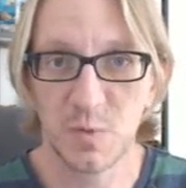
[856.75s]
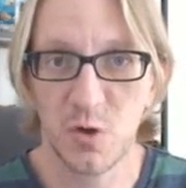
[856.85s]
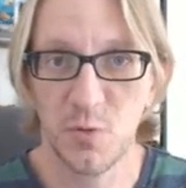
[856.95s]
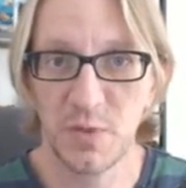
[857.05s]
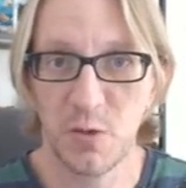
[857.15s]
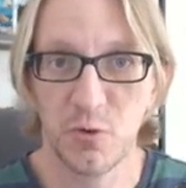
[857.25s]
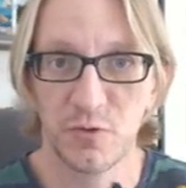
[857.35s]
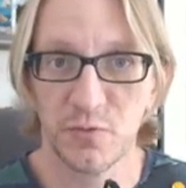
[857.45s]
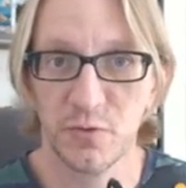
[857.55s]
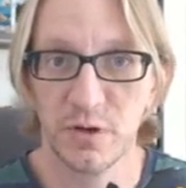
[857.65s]
I hope that works
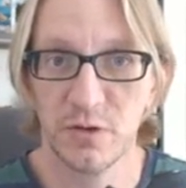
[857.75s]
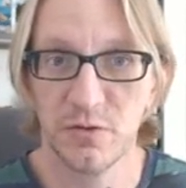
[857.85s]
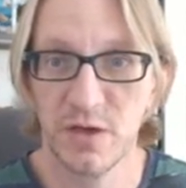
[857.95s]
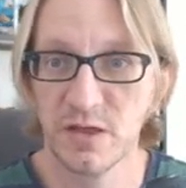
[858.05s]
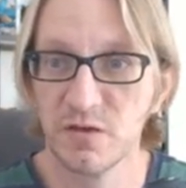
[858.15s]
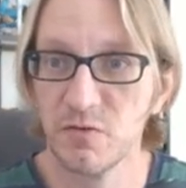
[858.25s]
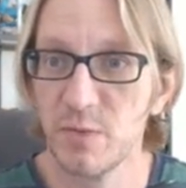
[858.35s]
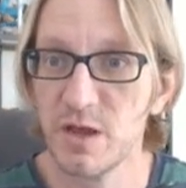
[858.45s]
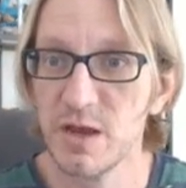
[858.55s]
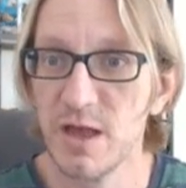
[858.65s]
for you. Thanks everybody,